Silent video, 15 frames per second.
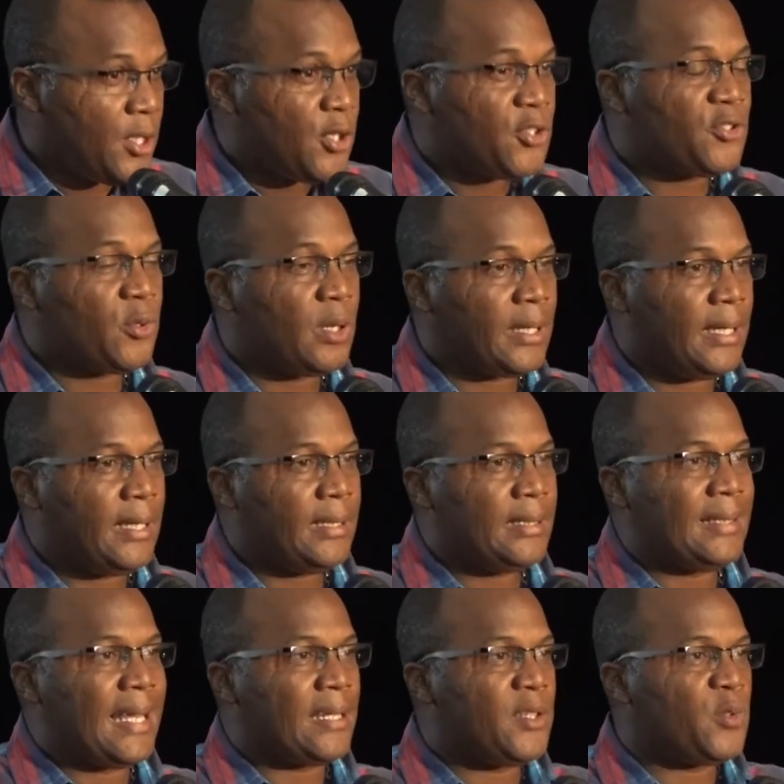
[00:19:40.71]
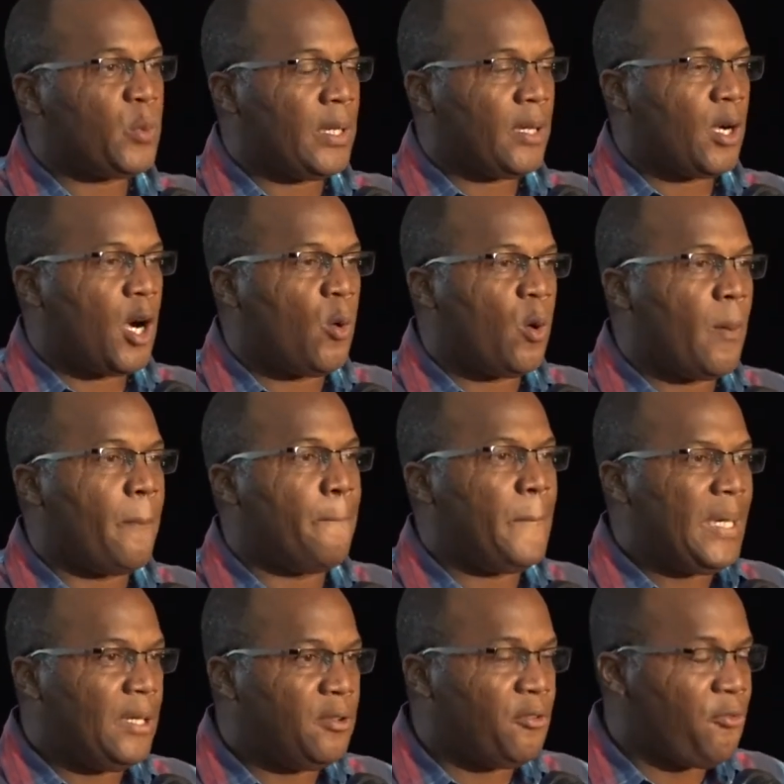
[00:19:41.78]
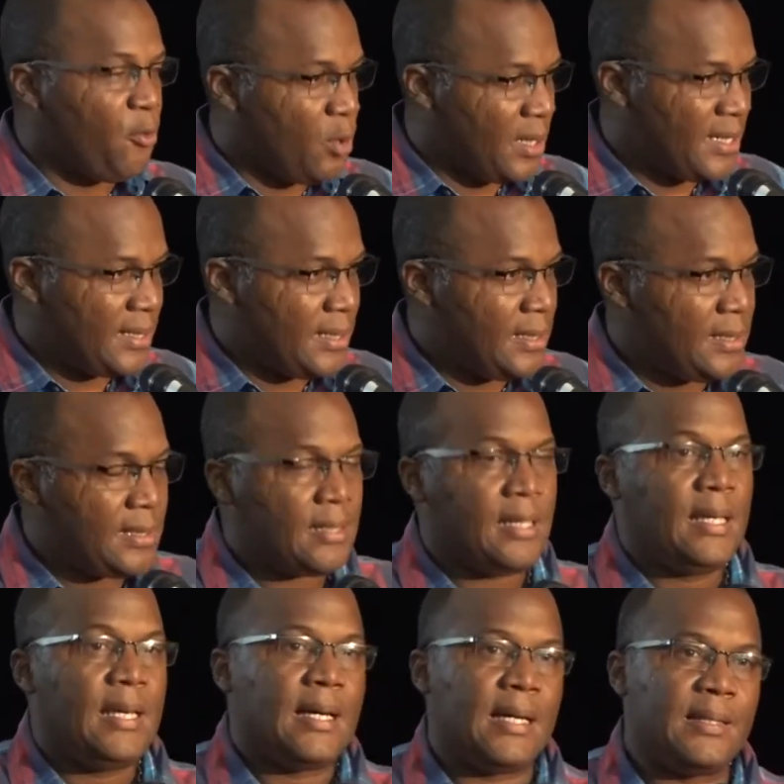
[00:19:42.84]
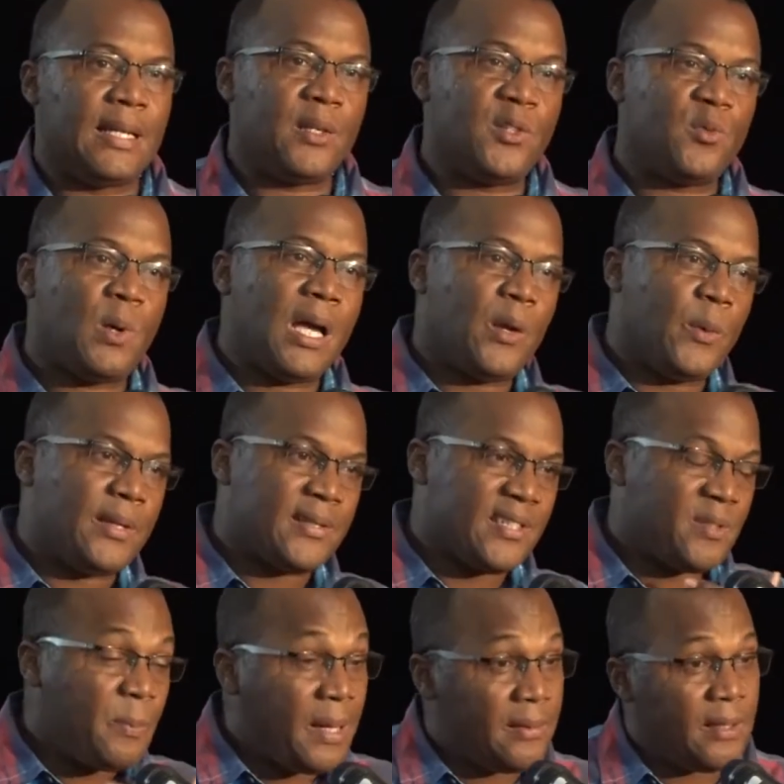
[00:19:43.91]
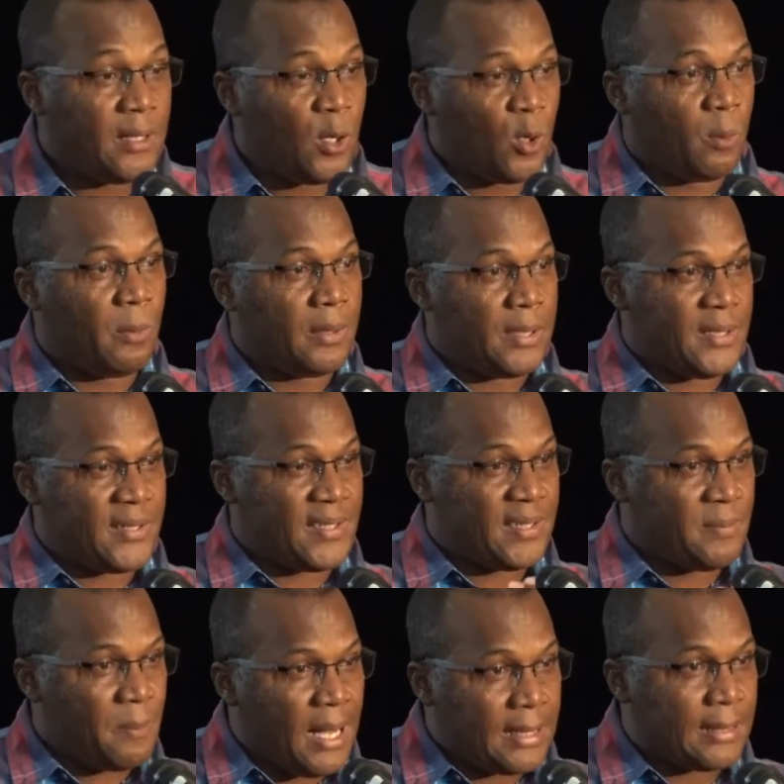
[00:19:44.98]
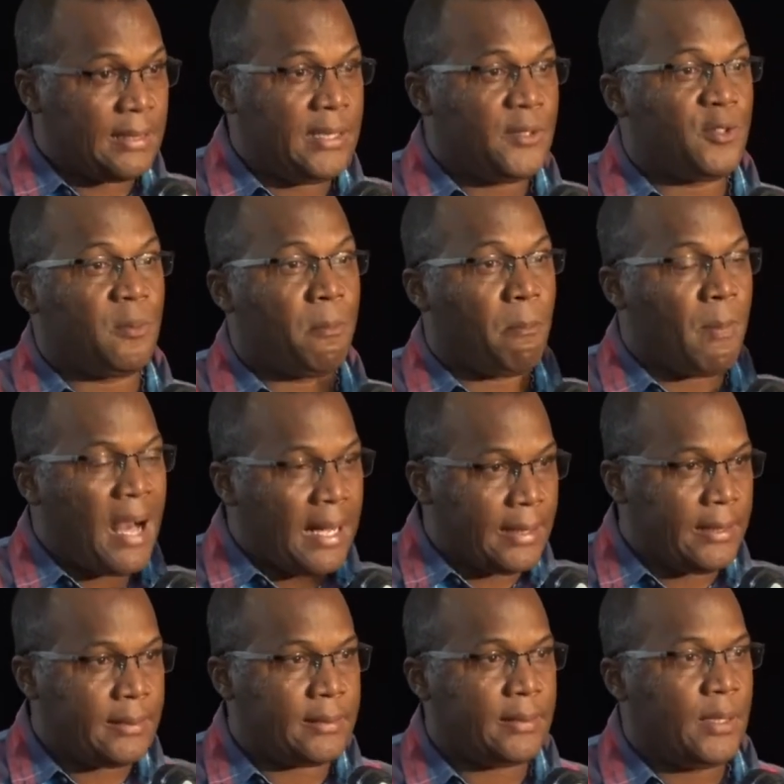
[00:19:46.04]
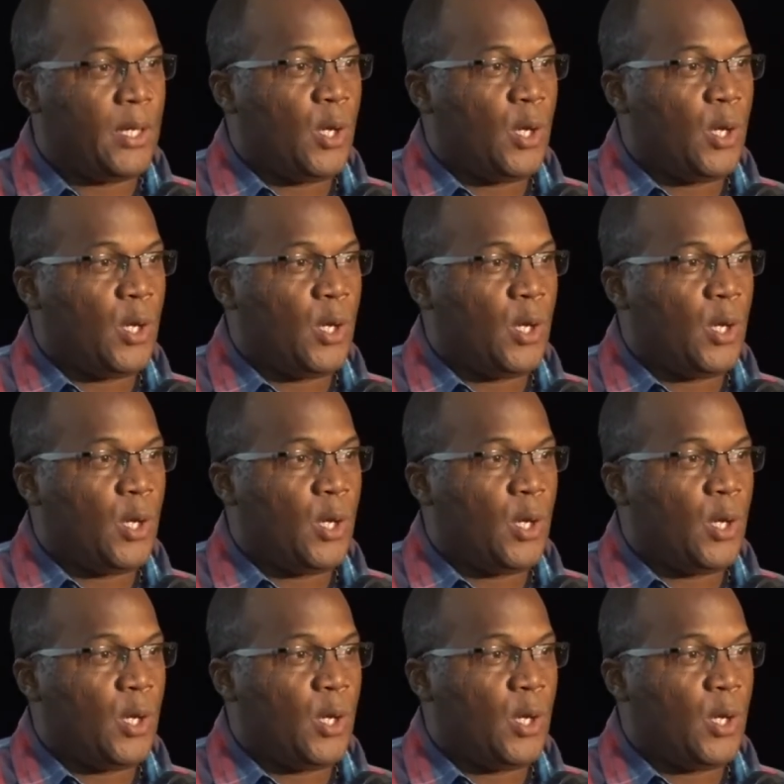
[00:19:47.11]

So again, that is where our main focus is and that is why we're spending our money smartly to market.